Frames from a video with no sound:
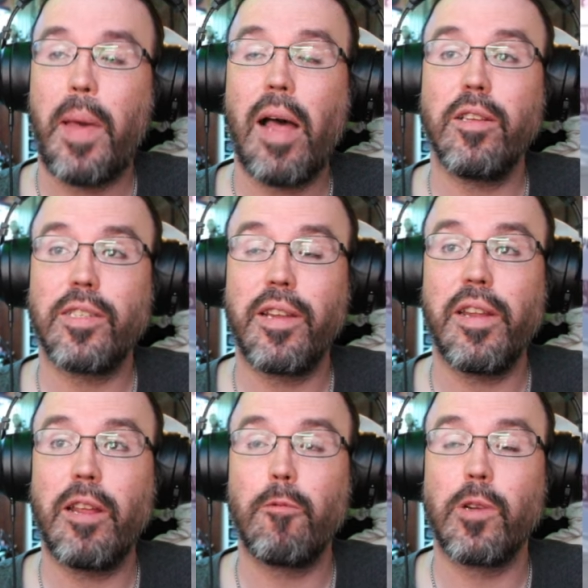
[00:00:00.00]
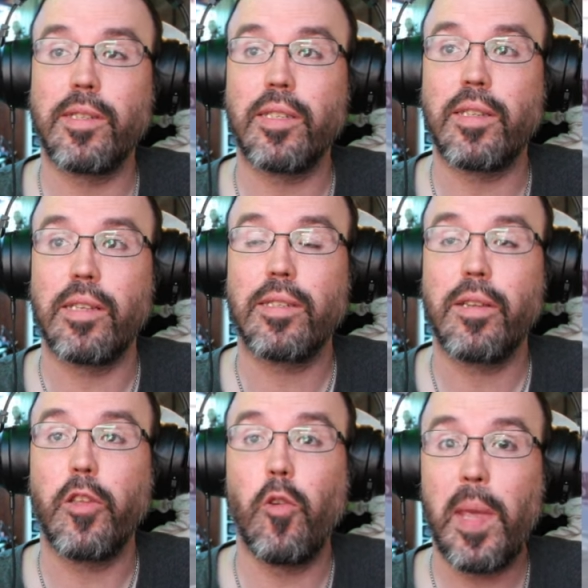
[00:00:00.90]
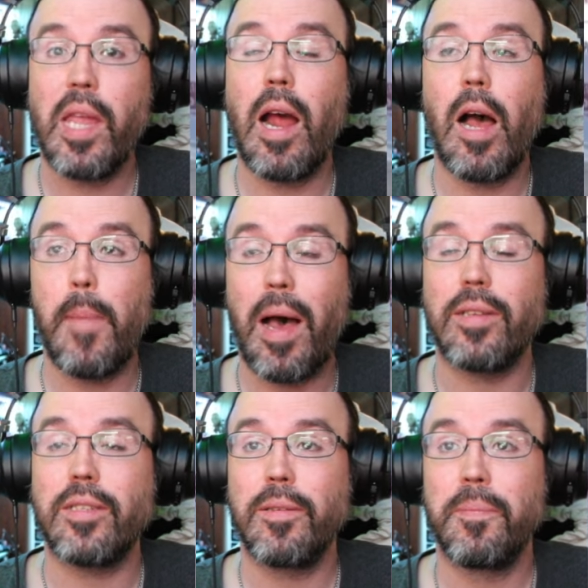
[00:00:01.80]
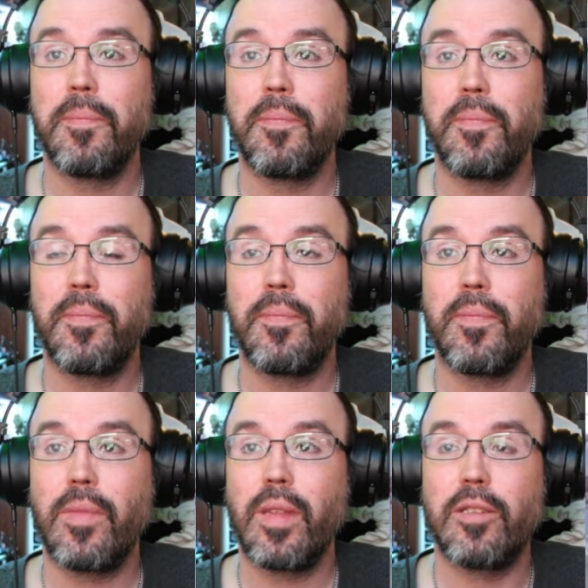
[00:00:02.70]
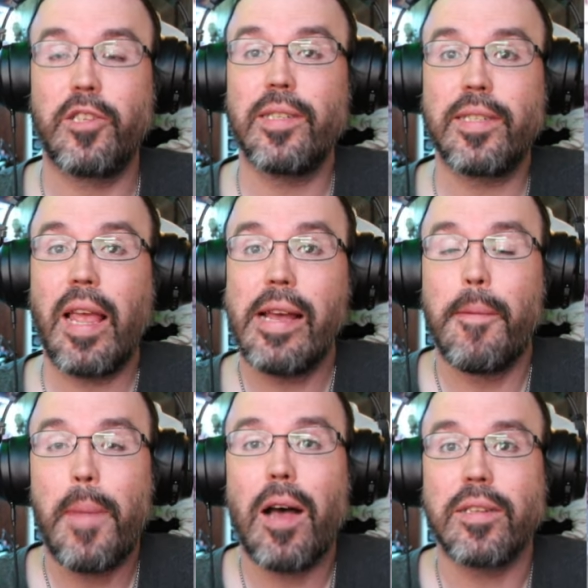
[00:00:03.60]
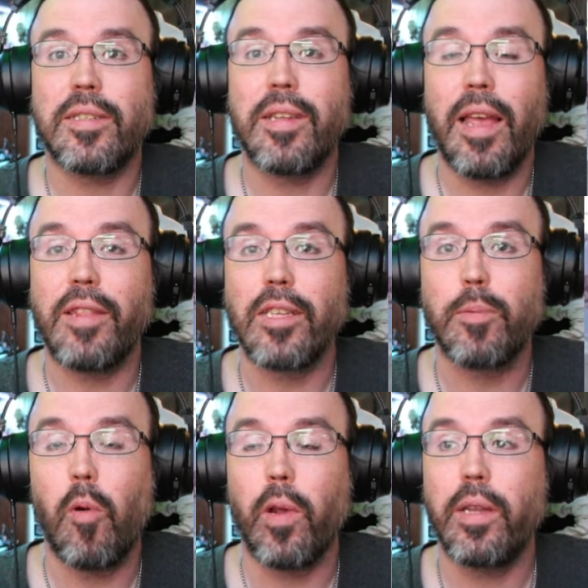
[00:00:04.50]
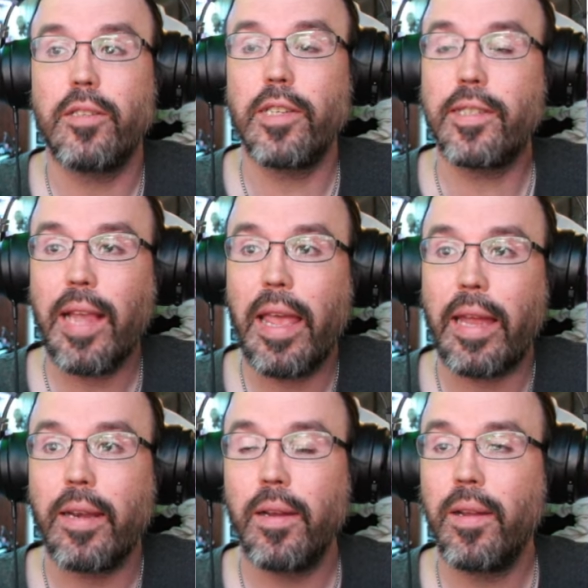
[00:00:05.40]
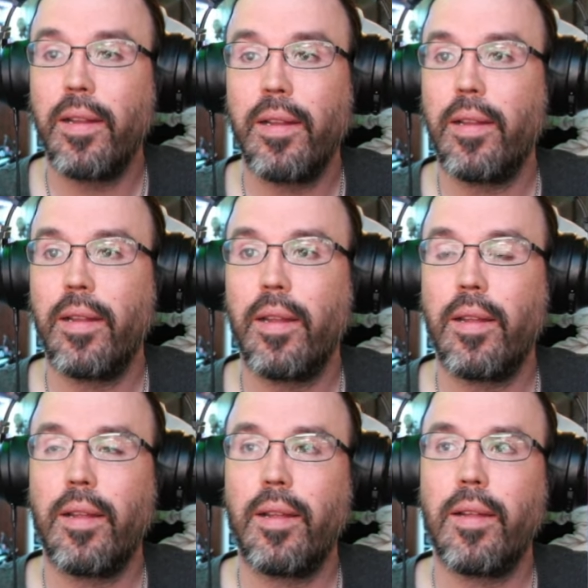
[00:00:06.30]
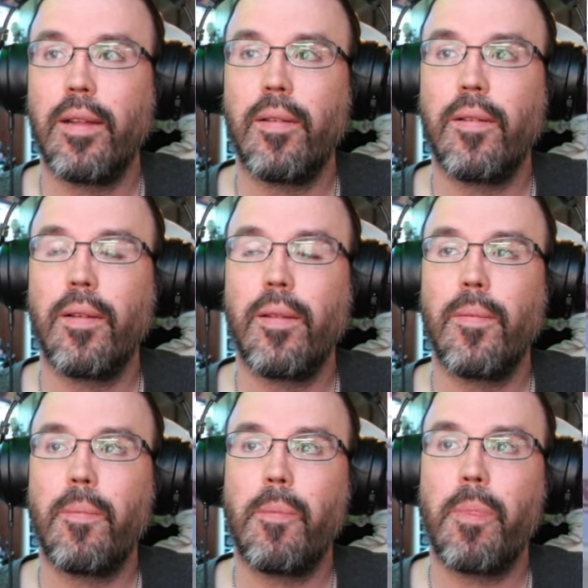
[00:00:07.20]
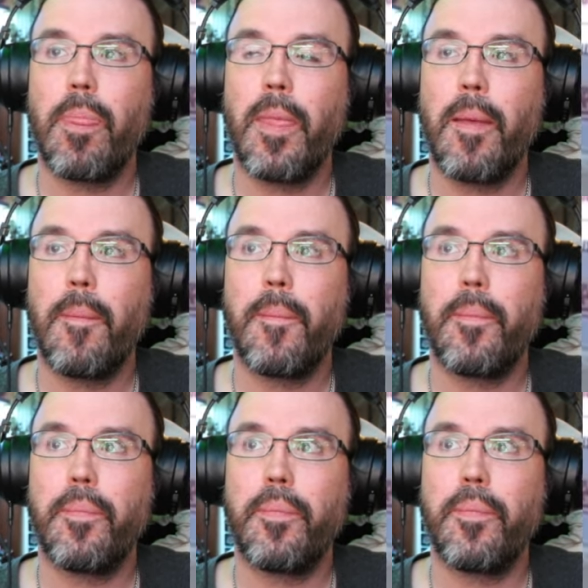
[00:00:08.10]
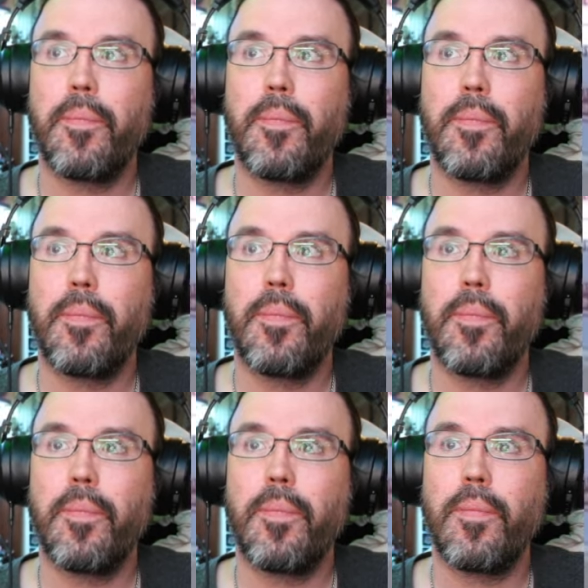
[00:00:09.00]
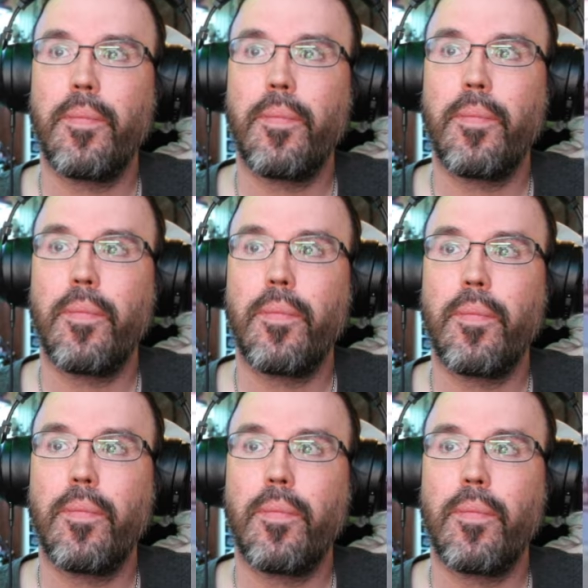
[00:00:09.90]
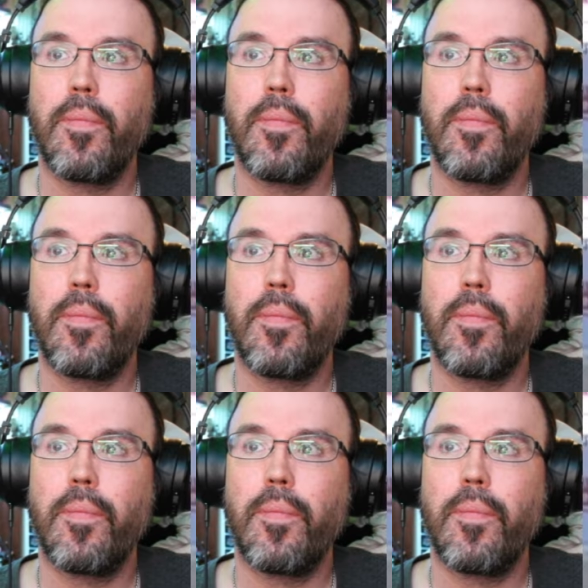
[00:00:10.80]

Palestinian resistance. You mean Hamas. Just say Hamas at this point. Just say it. Who have been steadfast on the front lines of the struggle